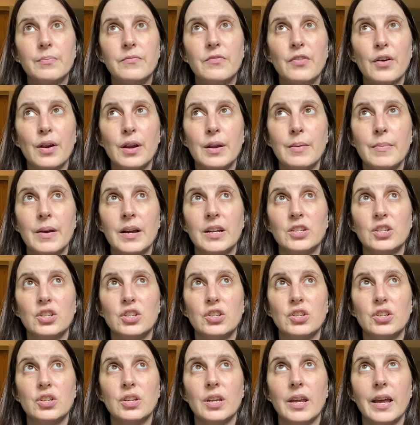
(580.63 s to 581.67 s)
very
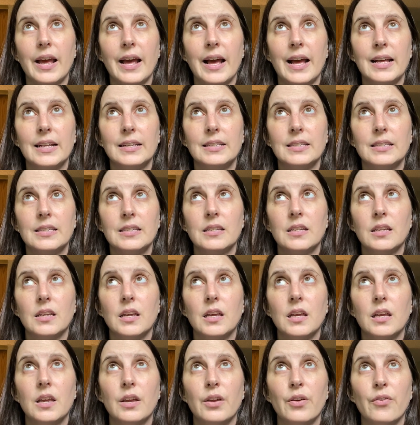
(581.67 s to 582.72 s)
much at
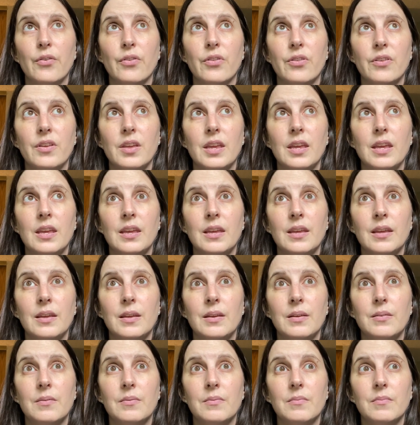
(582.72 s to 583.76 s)

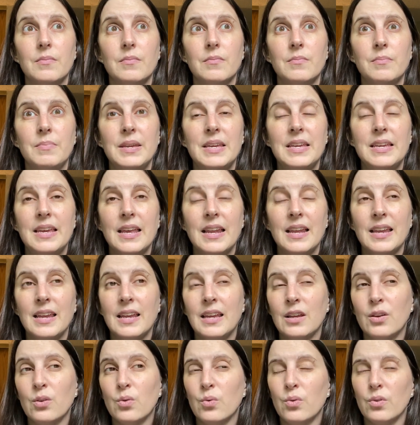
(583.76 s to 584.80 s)
the
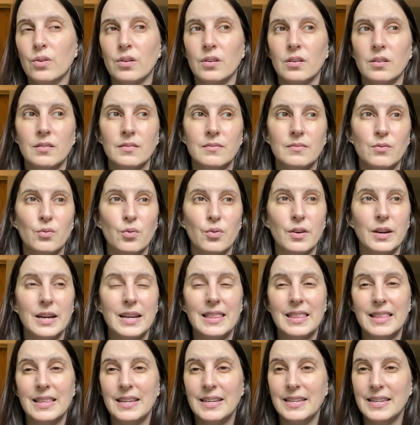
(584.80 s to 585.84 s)
beginning or
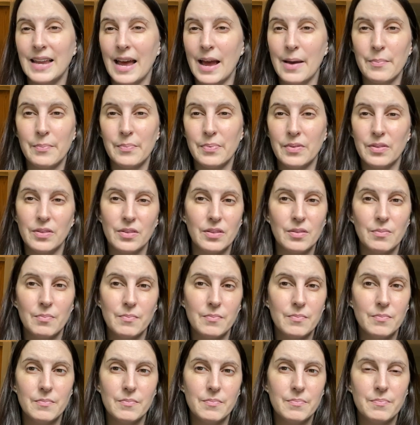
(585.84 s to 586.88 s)
in depth
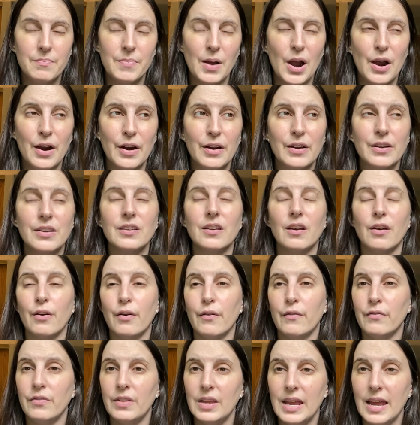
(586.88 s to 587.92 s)
part
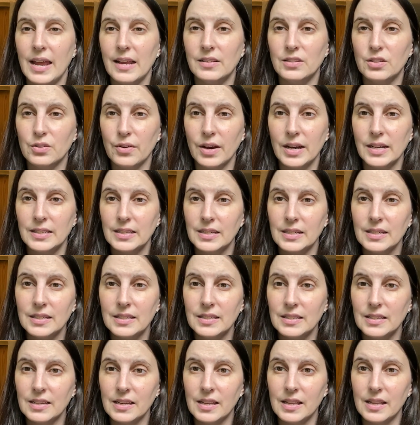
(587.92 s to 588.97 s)
of the AIDS
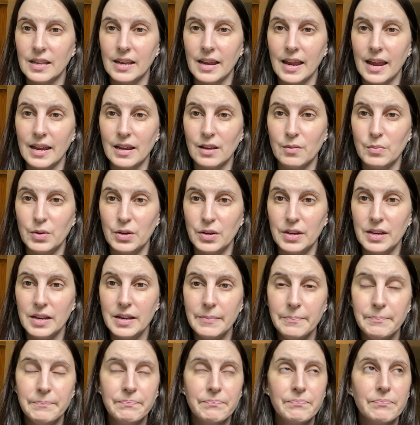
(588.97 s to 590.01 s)
crisis in the gay
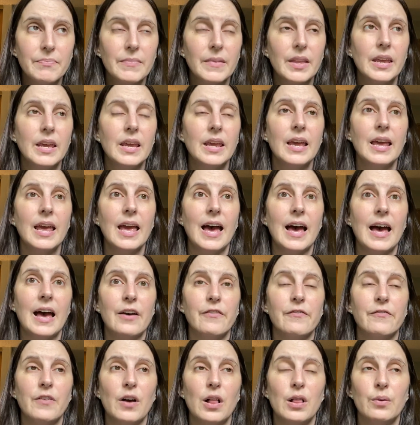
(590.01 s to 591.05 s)
community,
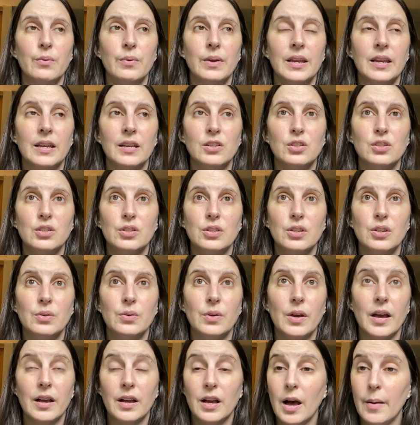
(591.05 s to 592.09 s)
following
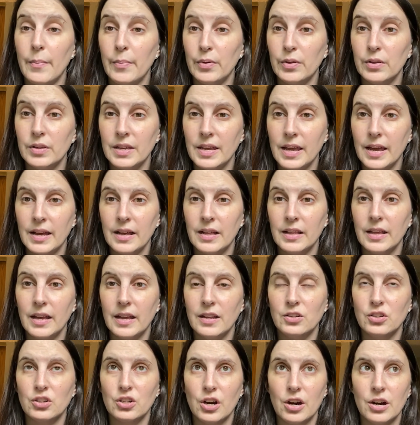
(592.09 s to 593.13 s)
a couple, Yale
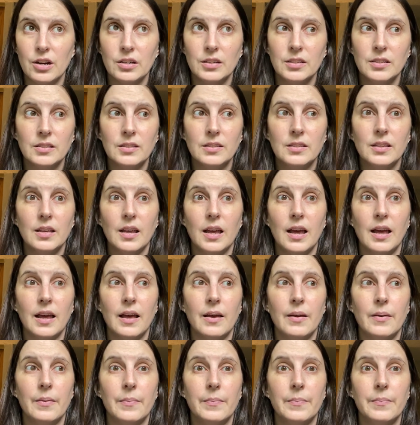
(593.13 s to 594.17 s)
and Charles.
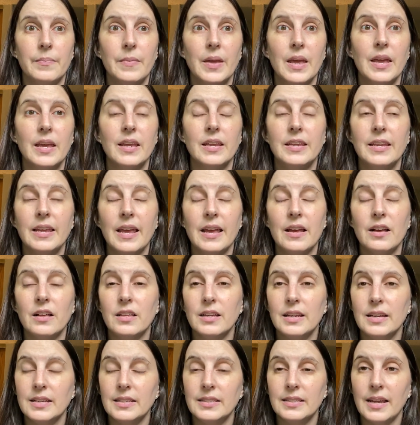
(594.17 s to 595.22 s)
Yale
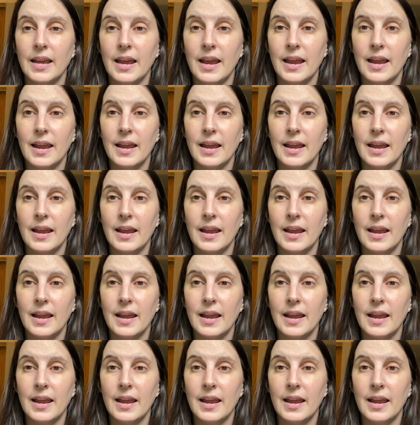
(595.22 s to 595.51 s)
is